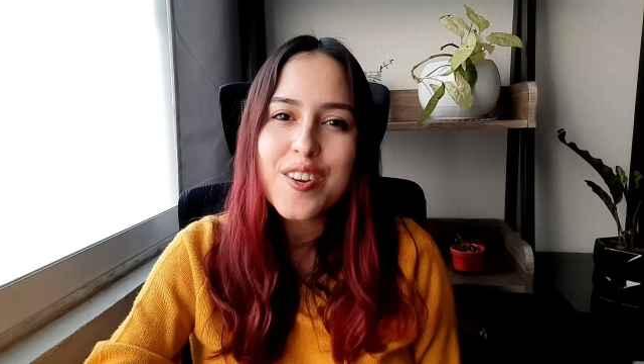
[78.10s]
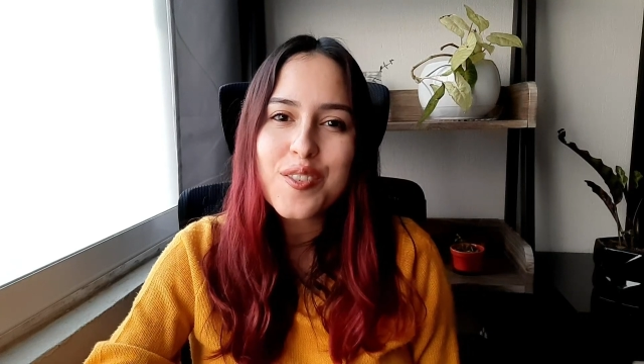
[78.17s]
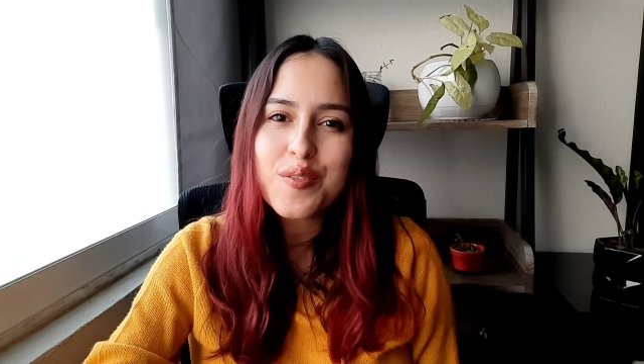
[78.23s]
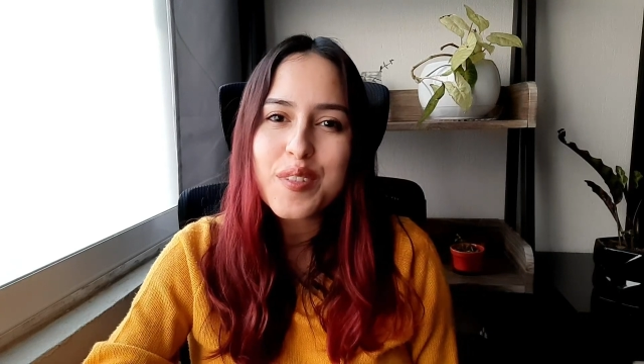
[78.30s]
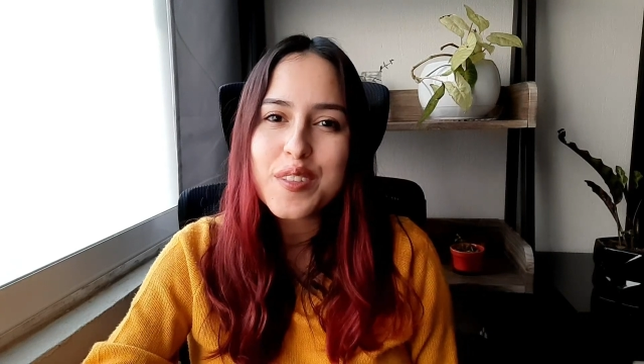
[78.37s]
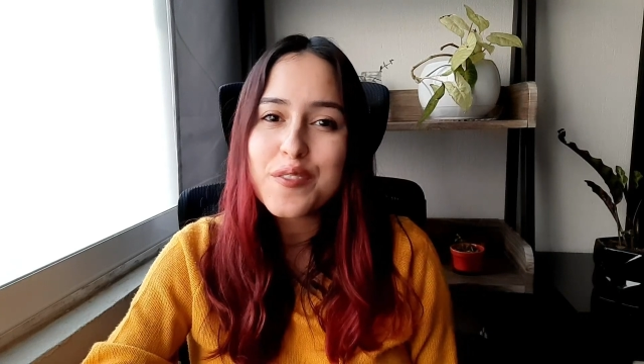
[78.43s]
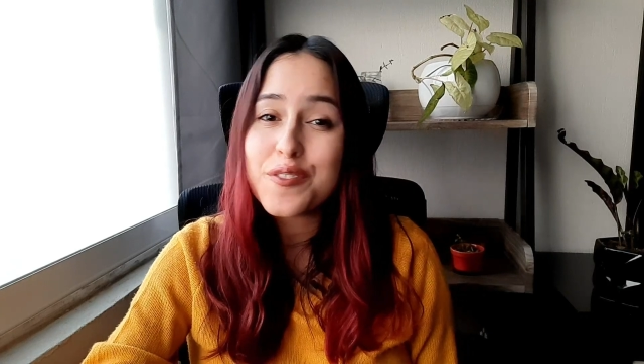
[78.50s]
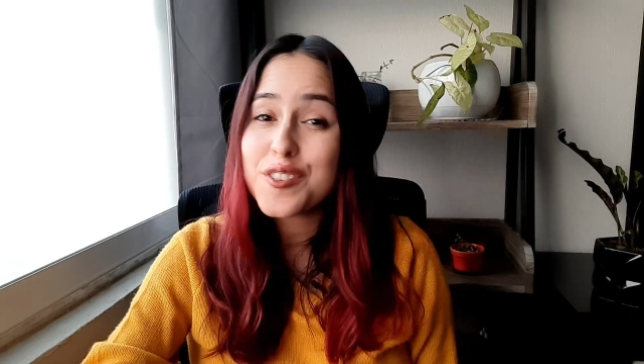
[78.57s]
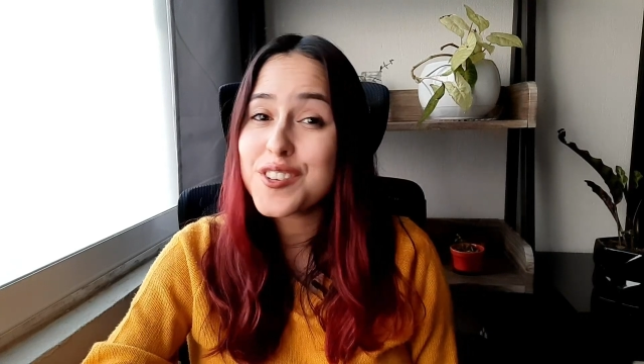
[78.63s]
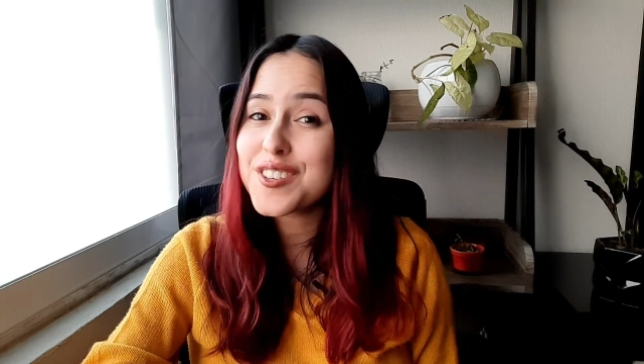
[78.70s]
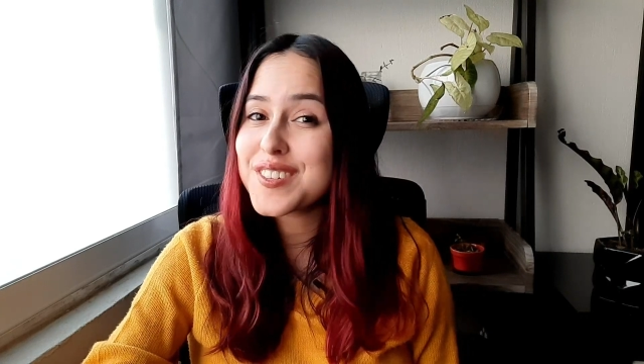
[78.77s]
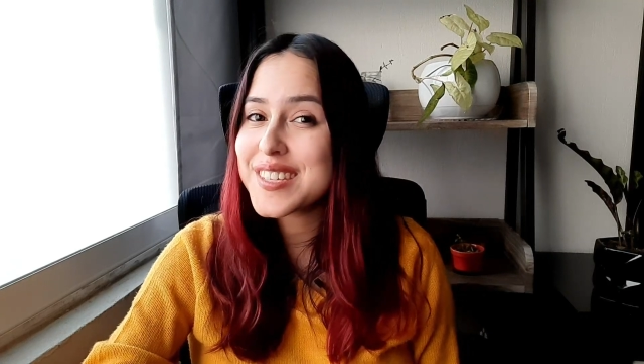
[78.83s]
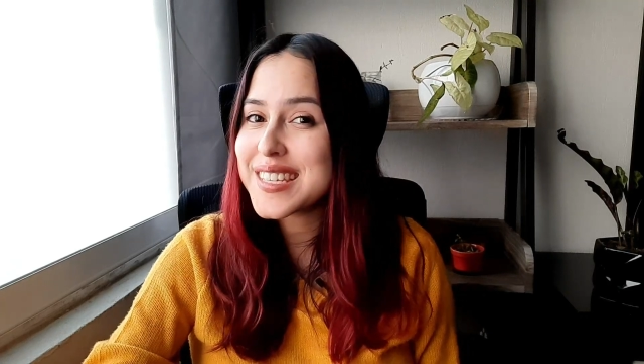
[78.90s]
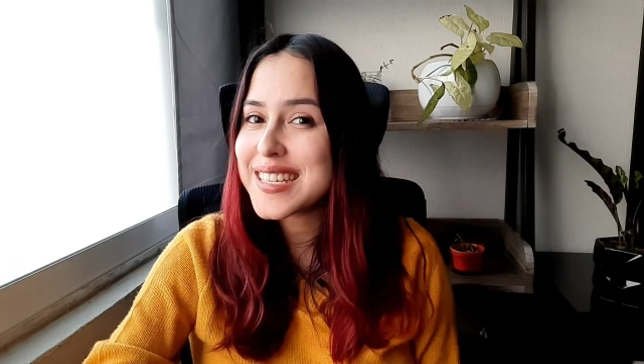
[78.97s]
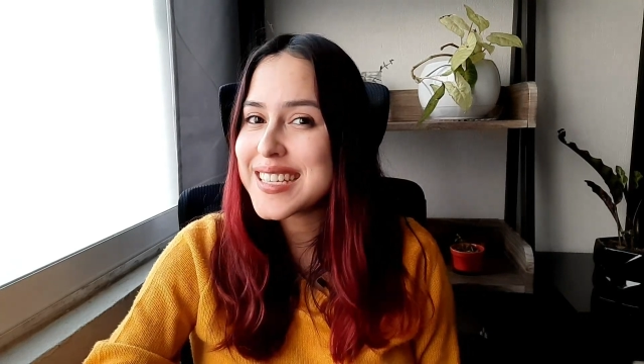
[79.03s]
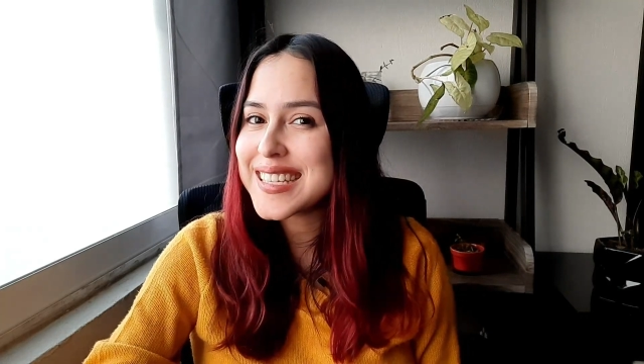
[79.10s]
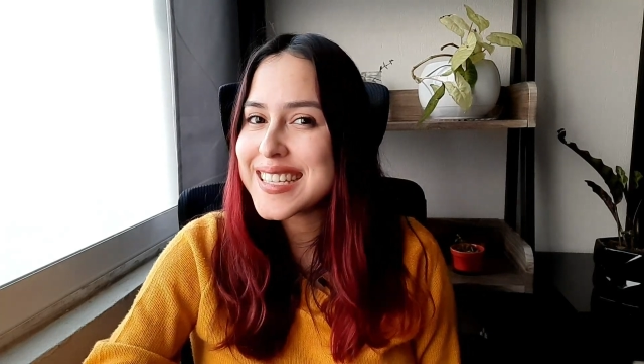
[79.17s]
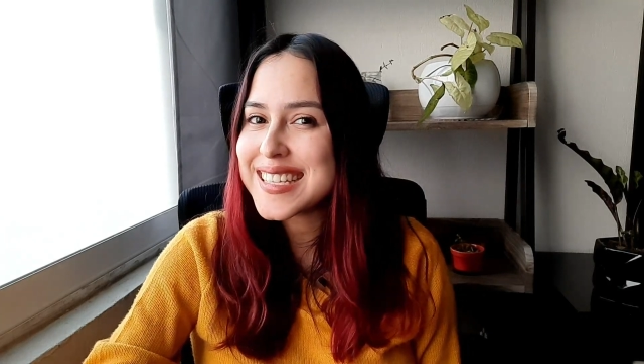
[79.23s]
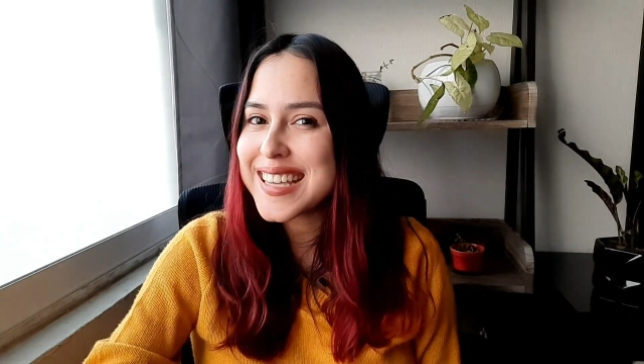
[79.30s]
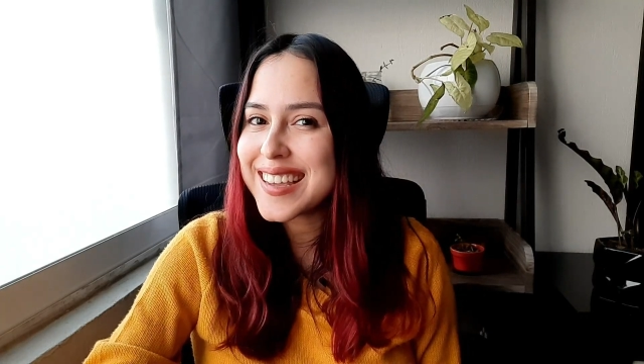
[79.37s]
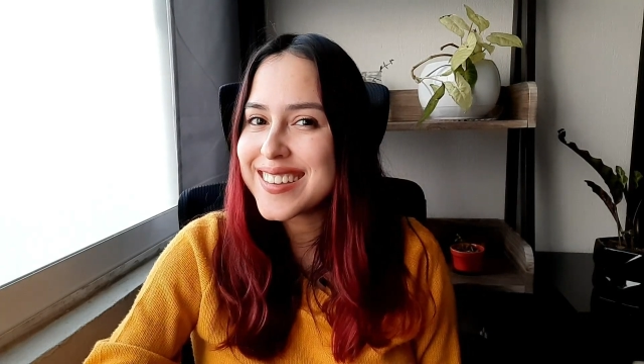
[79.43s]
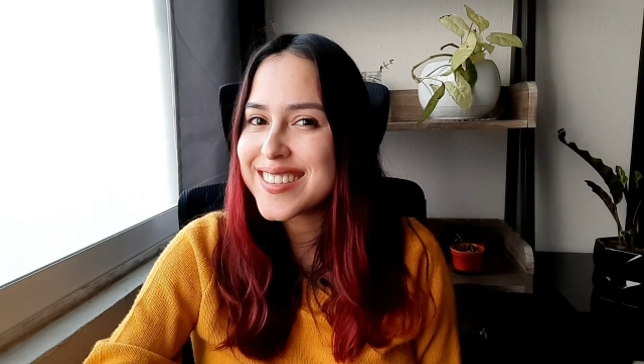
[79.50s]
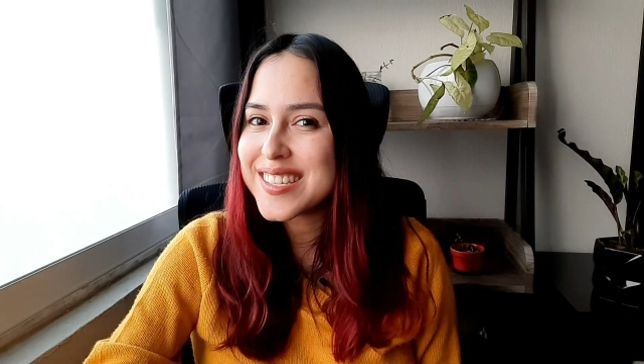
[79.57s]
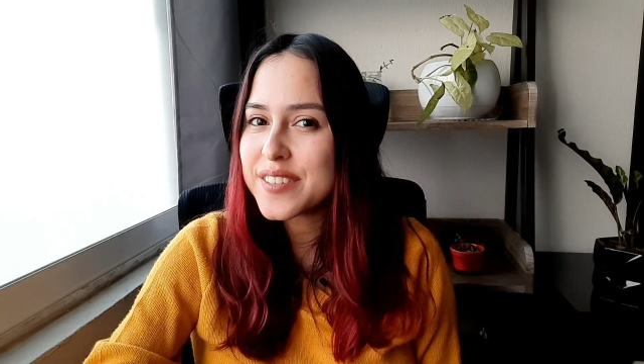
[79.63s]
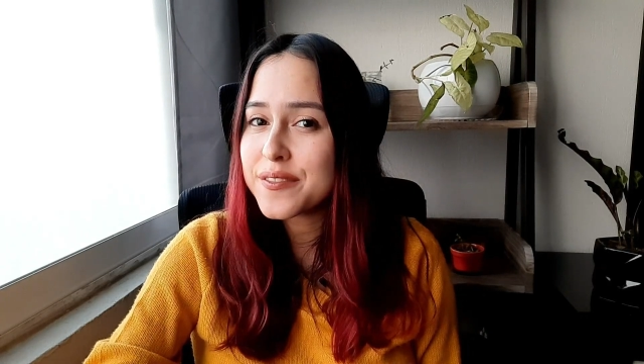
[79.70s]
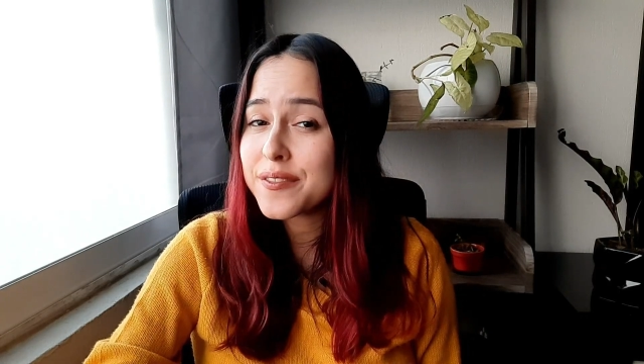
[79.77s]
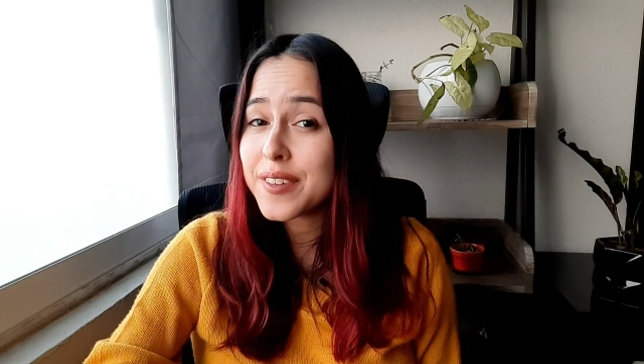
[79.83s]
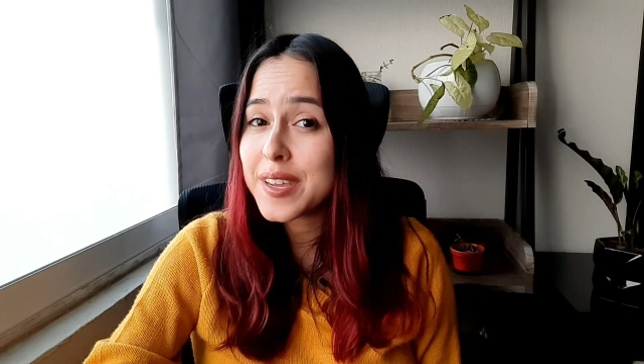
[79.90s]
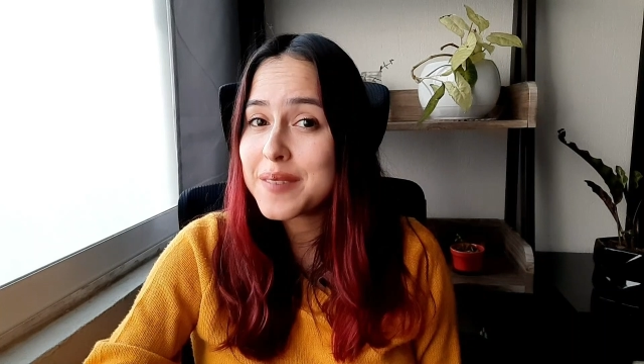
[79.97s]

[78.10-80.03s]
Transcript: Are you ready for your 60 seconds of